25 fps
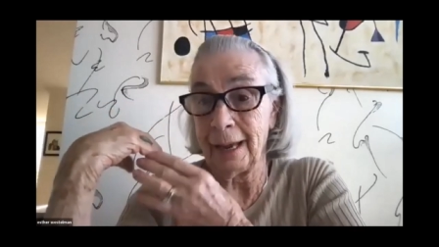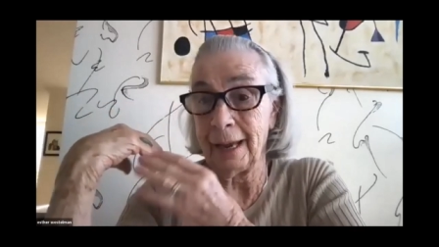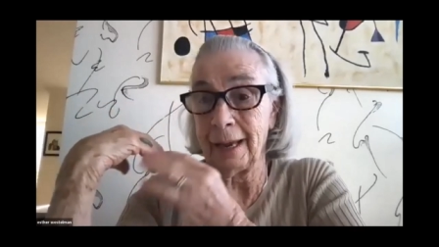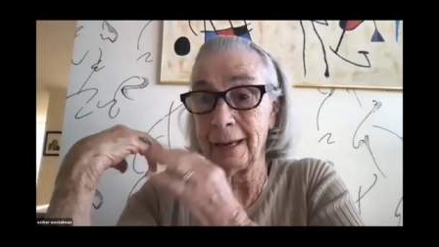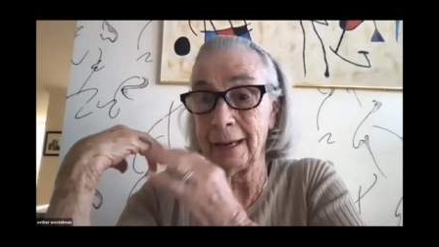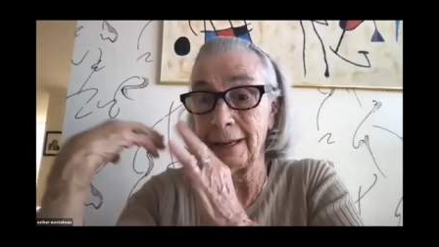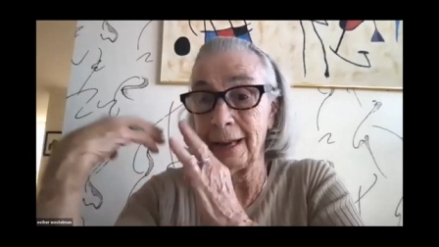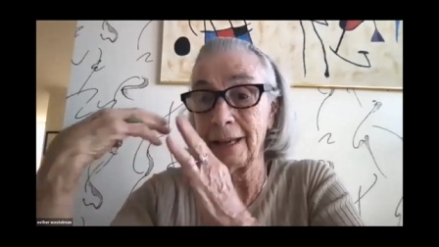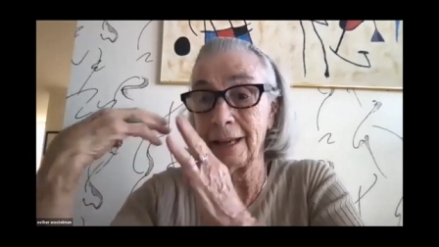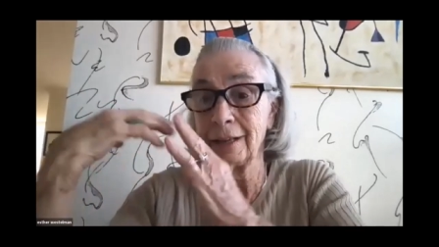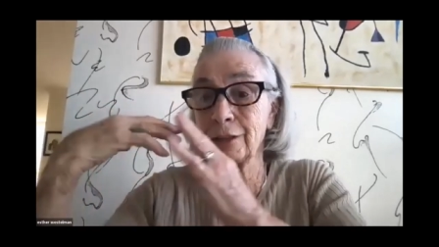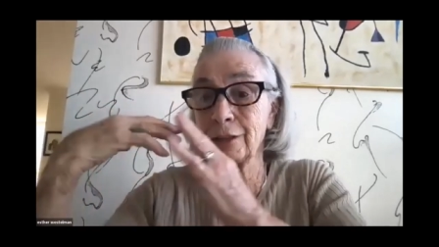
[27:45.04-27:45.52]

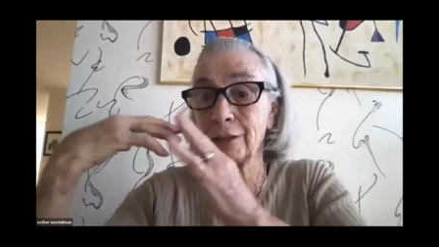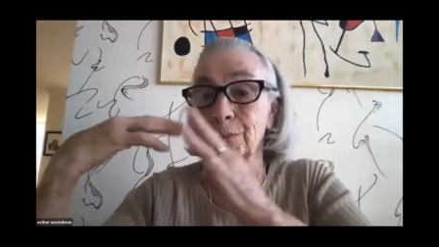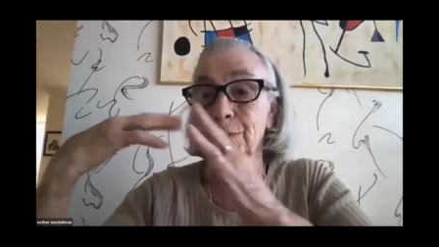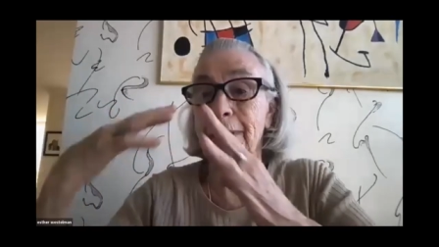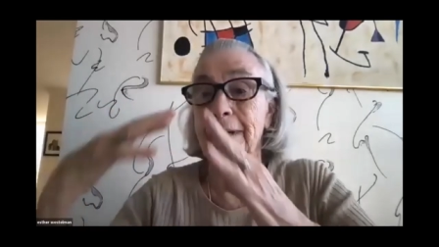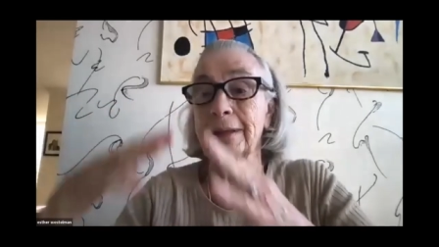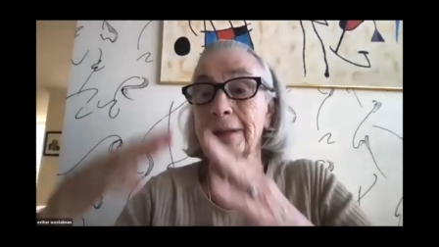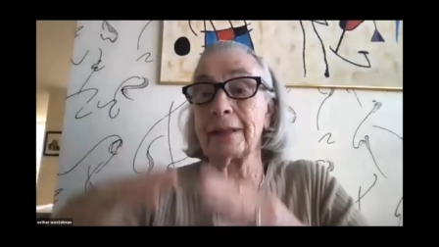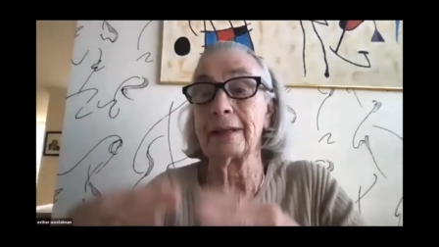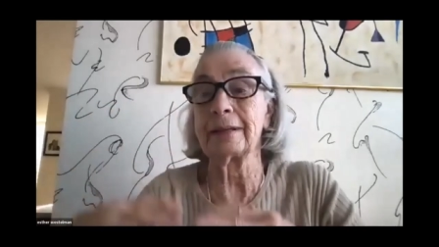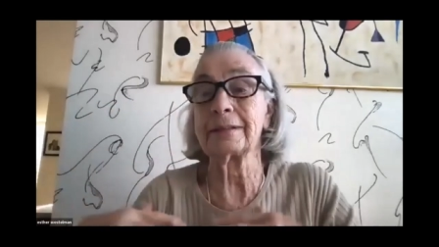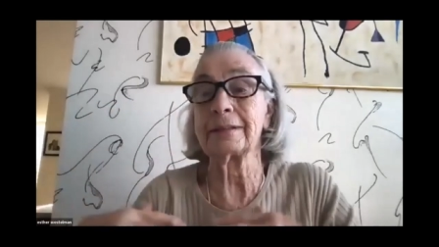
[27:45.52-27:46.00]
And that's
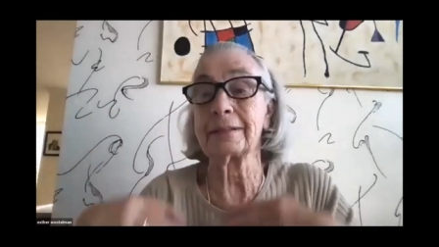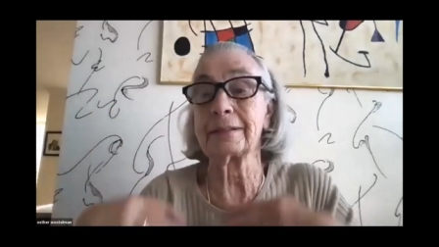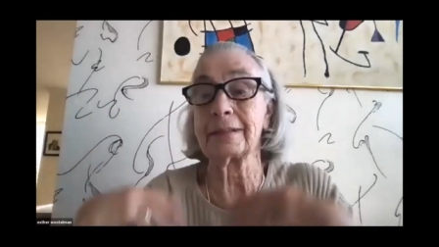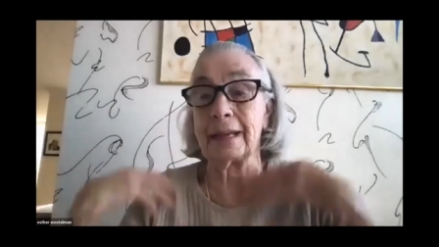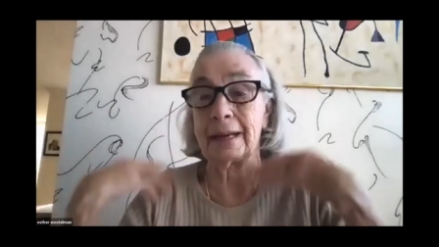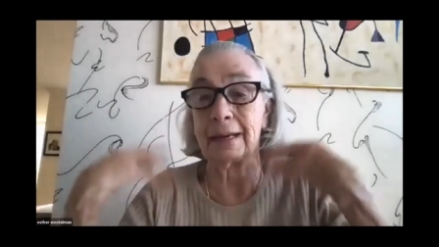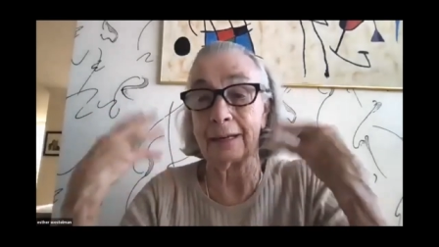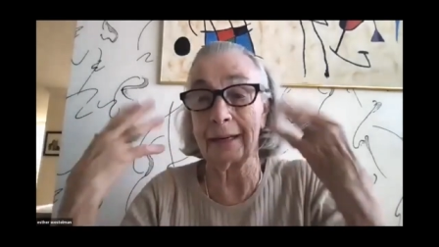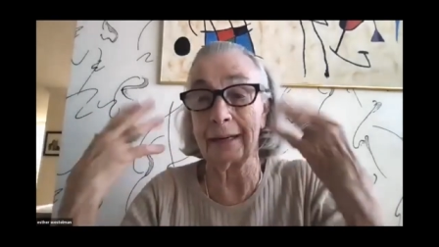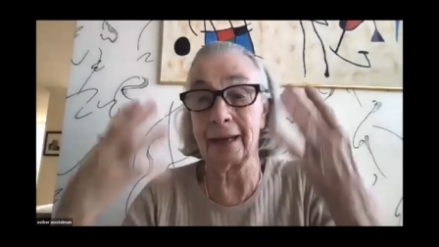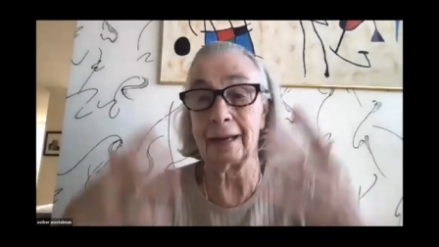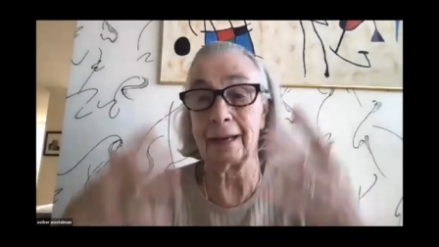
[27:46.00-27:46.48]
why they
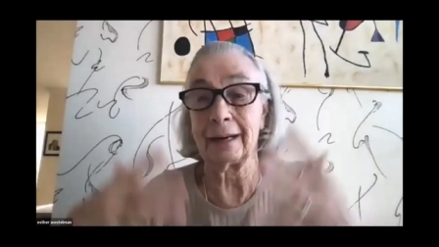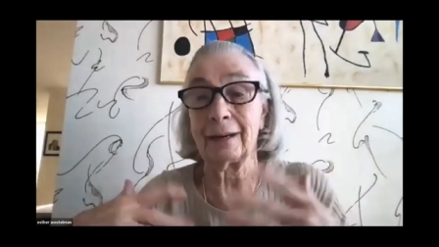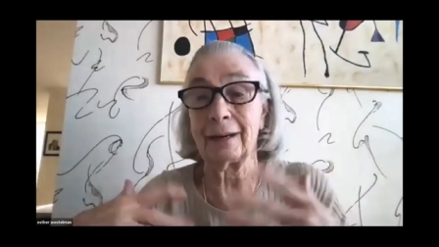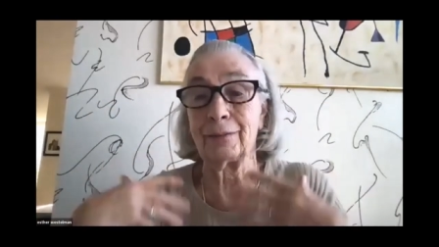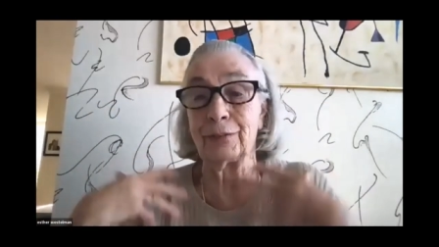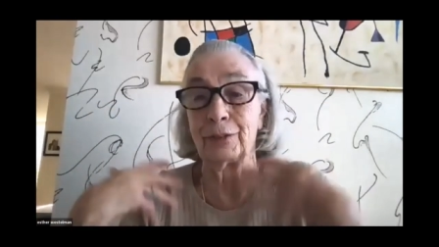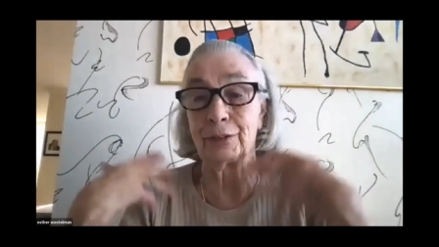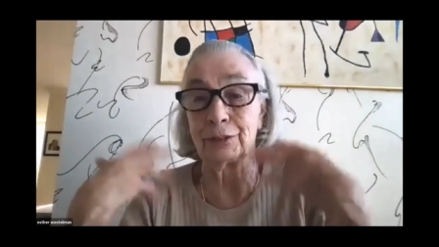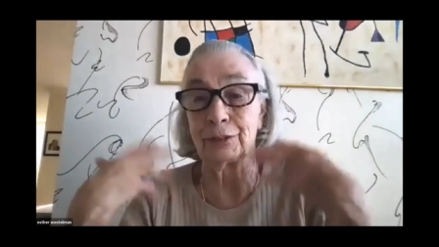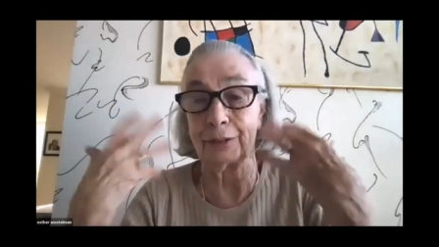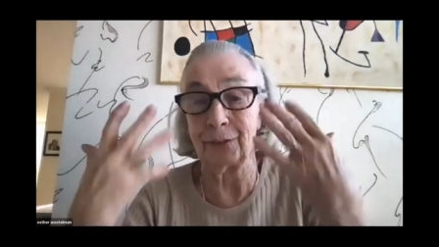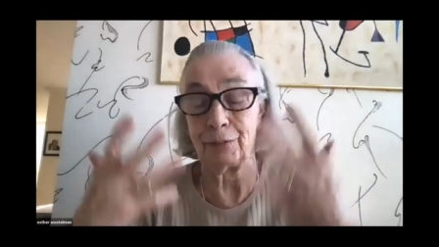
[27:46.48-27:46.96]
sing like
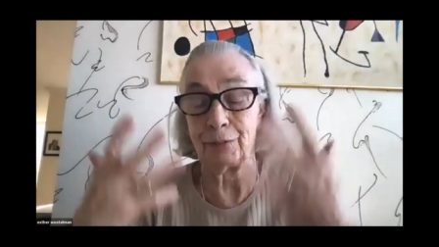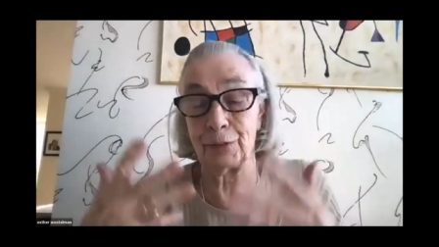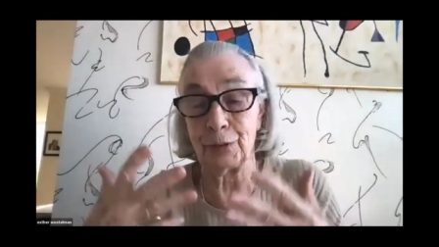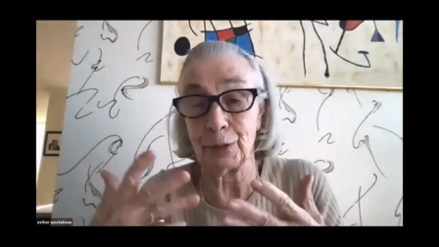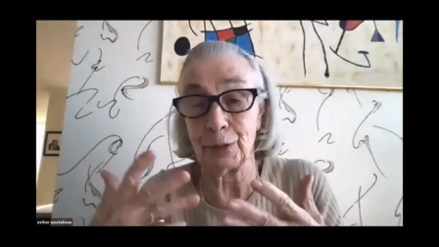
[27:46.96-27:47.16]
for the